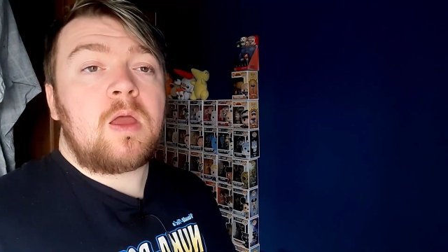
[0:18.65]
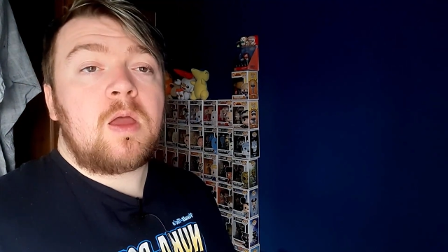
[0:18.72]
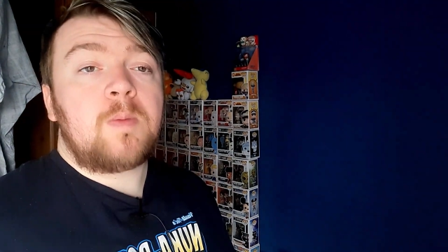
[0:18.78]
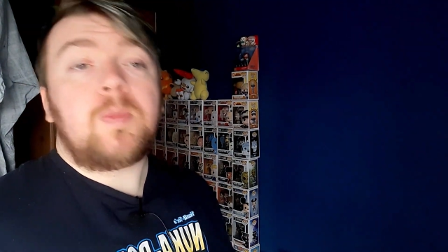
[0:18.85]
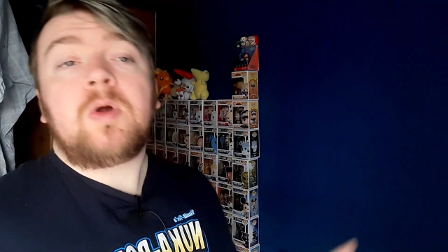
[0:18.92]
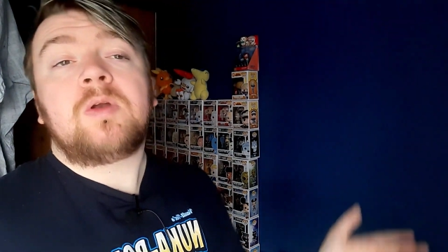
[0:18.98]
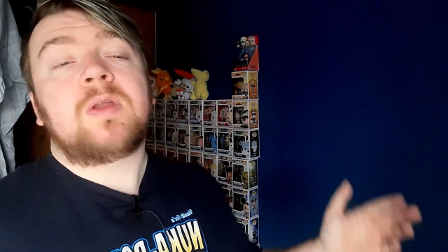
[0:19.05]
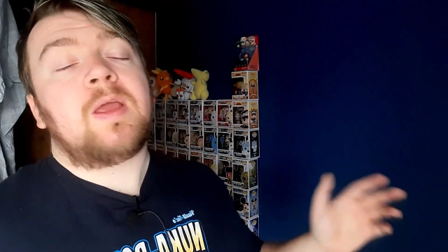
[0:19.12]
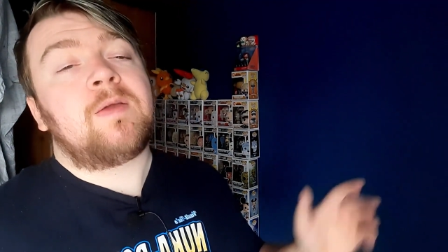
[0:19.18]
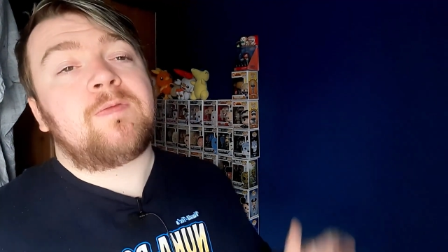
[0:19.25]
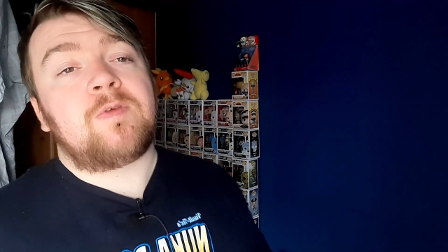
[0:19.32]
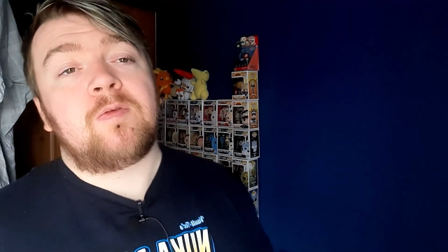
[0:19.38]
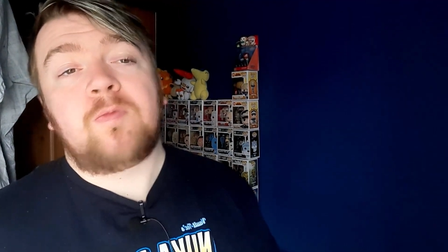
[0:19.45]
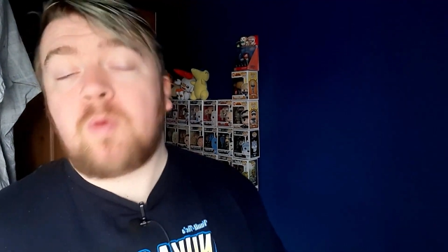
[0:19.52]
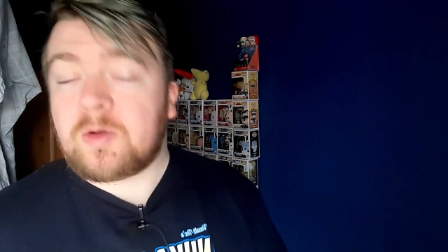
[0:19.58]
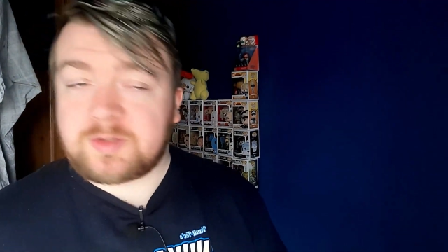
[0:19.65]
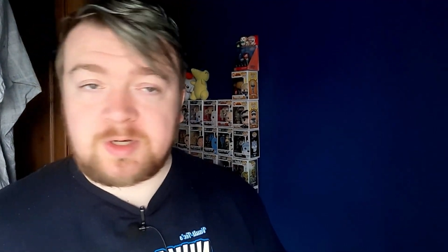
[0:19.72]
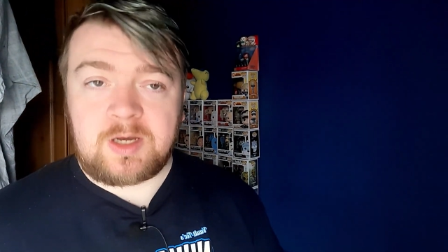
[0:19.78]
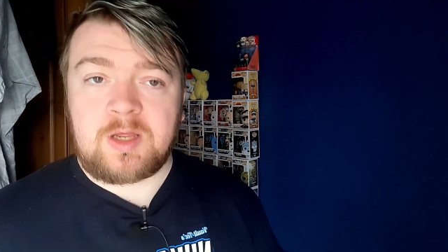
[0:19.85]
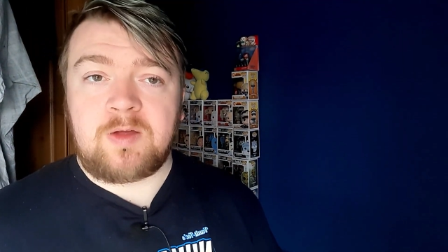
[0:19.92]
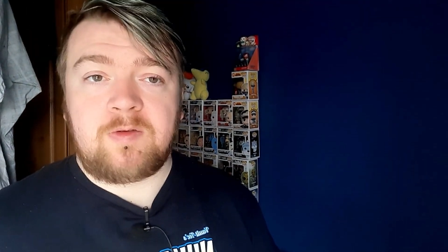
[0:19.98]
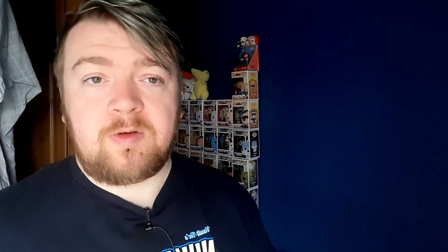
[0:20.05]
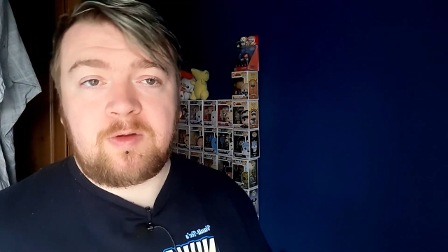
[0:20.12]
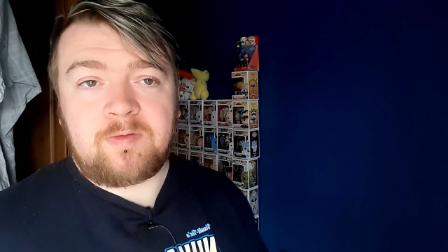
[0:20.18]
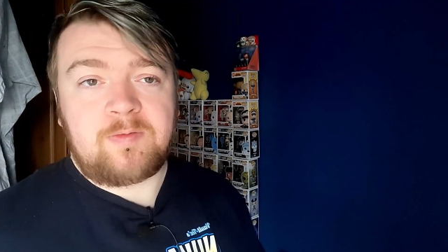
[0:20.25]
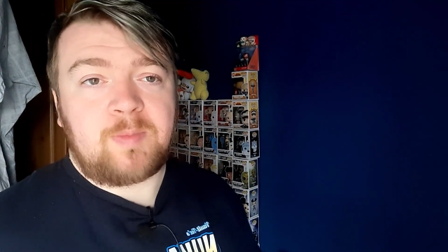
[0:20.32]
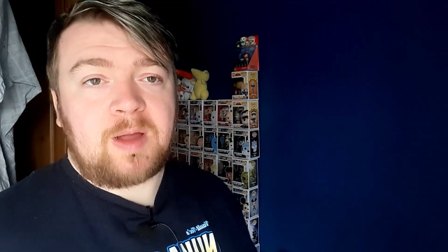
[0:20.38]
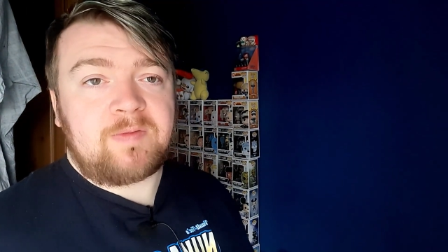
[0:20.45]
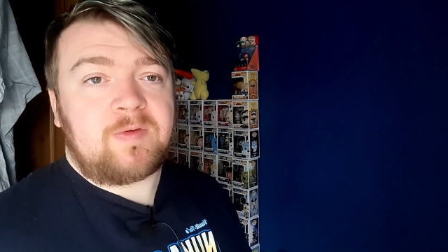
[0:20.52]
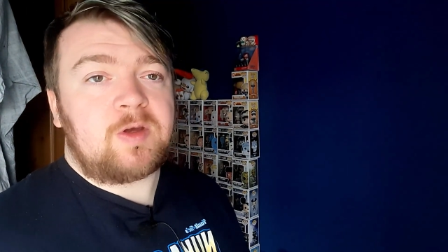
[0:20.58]
But if you've watched any of
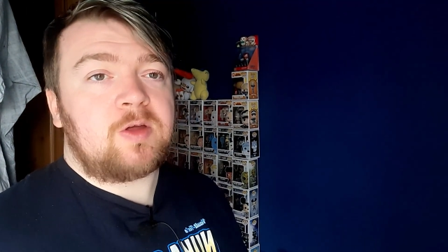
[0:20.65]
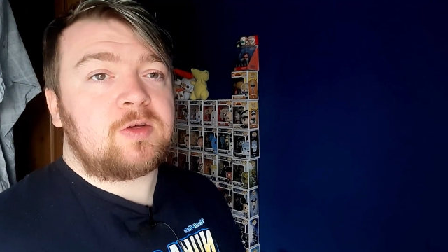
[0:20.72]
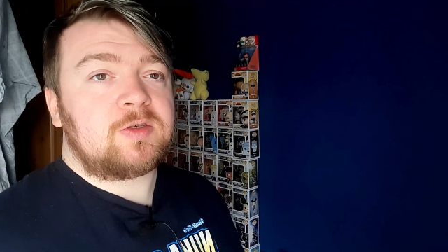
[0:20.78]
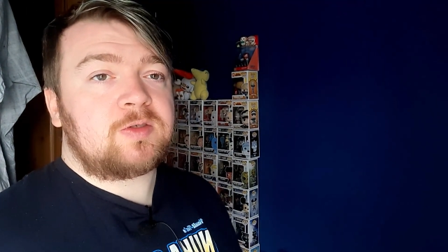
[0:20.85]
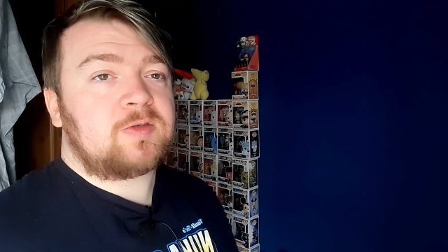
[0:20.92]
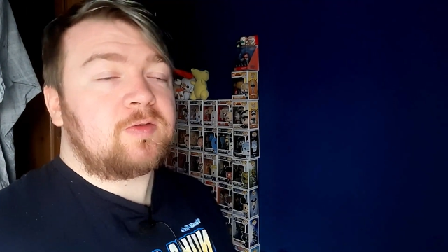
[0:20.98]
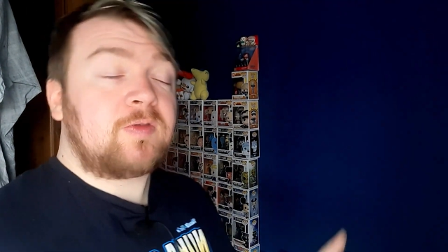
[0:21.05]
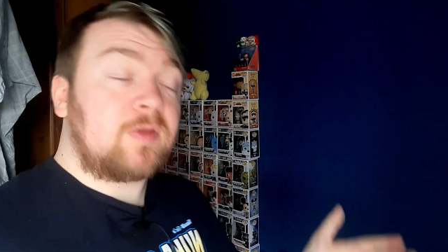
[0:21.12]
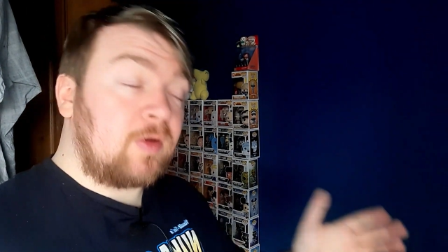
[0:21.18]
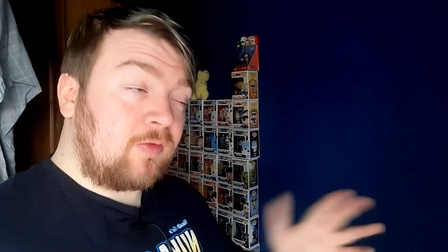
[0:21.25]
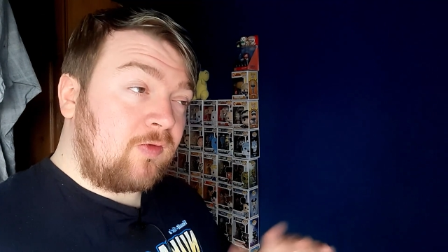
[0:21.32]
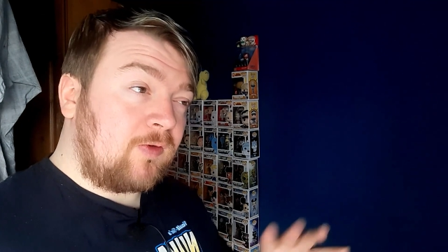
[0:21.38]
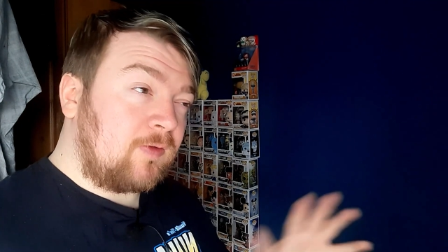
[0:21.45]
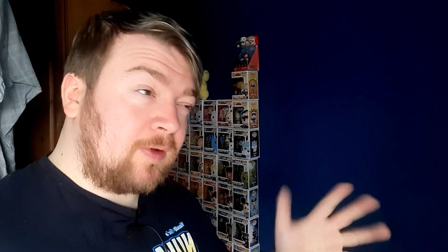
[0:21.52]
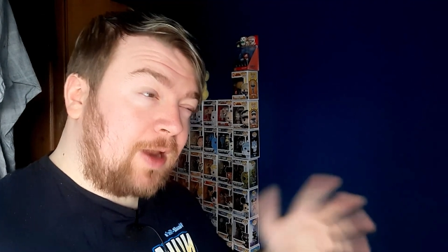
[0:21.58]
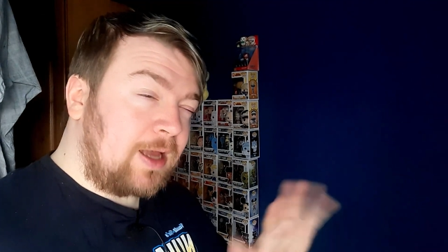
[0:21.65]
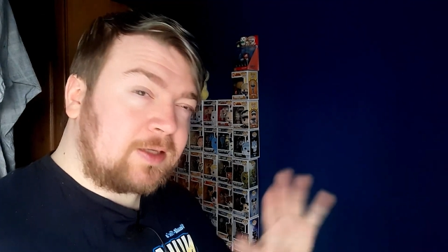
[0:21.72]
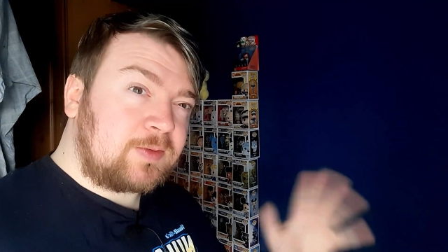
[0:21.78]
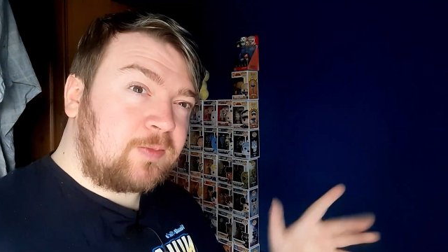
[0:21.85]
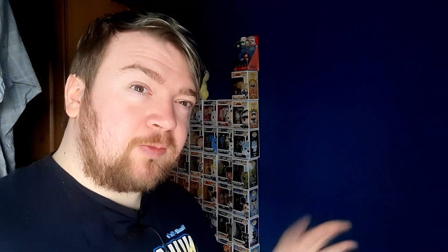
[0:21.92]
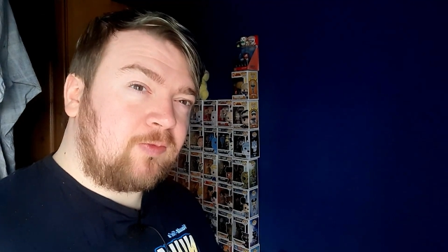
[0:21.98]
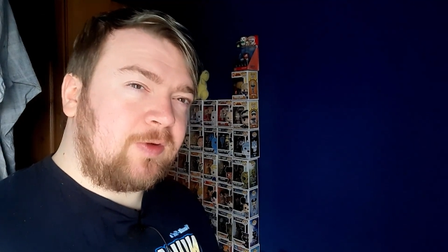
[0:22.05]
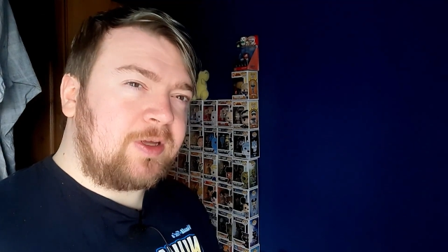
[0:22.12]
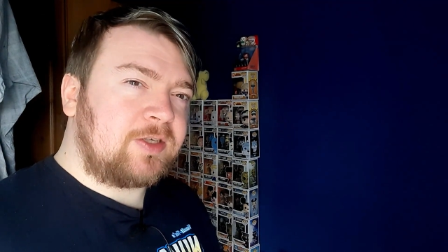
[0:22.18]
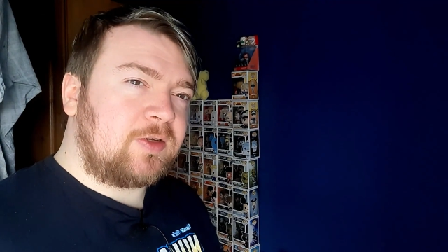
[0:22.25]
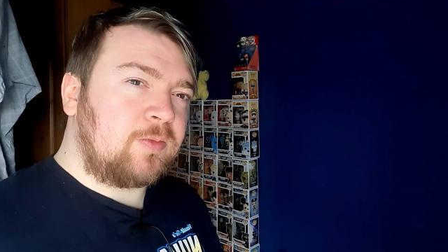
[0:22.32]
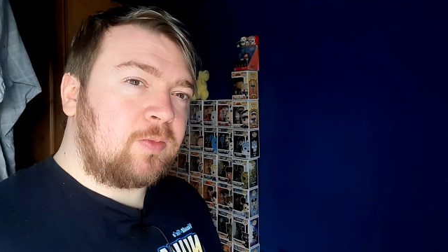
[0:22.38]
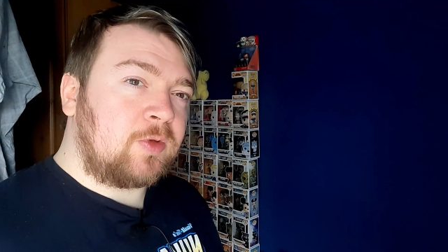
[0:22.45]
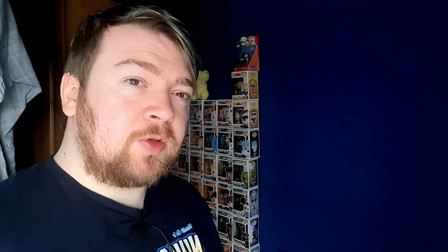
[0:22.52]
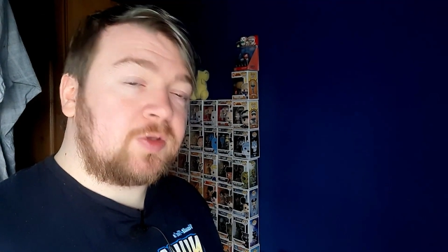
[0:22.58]
my videos the last
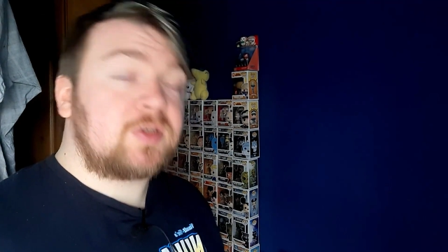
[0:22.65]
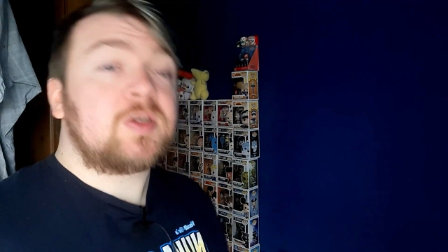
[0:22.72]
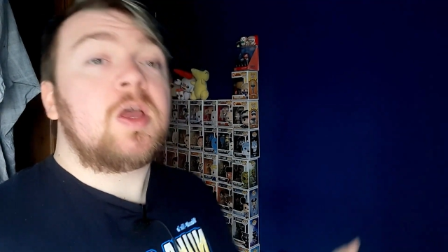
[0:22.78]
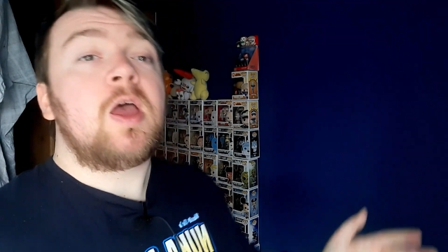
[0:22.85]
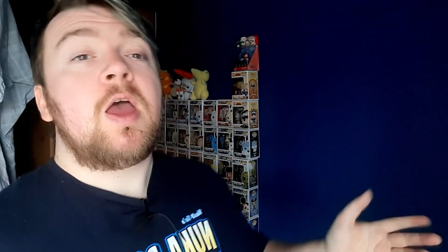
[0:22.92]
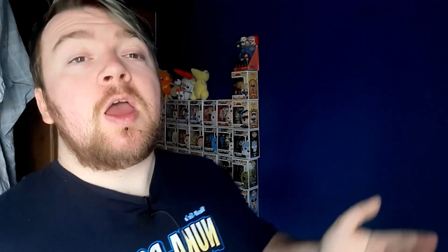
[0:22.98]
recent months,